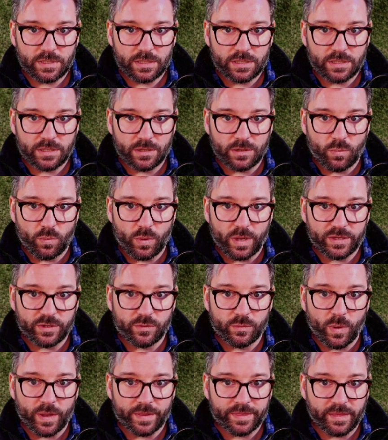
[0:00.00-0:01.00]
what
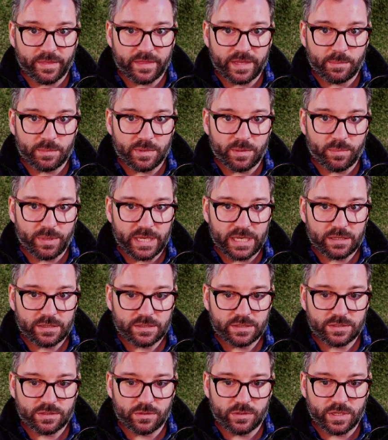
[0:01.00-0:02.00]
you want the theme to be.
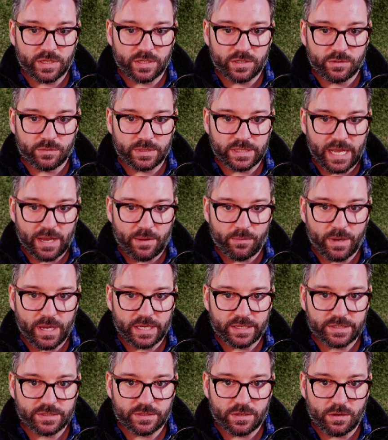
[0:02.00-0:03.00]
So you can do it that way.
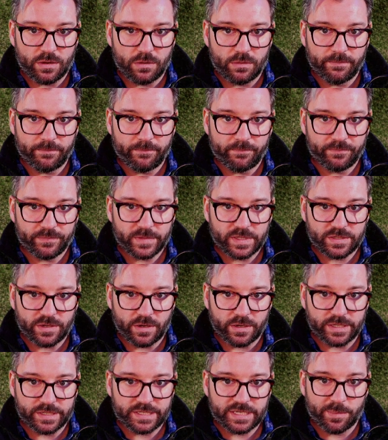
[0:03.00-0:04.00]
So
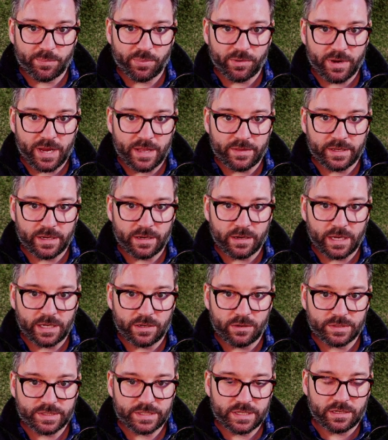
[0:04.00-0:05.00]
sorry to skip around there. I
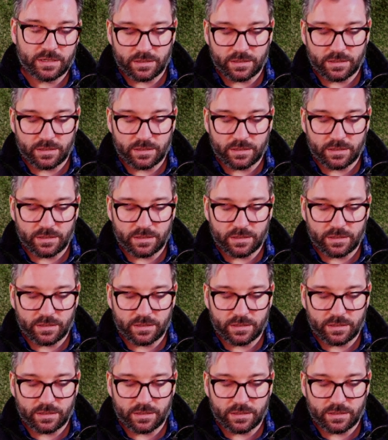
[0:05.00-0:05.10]
know it's going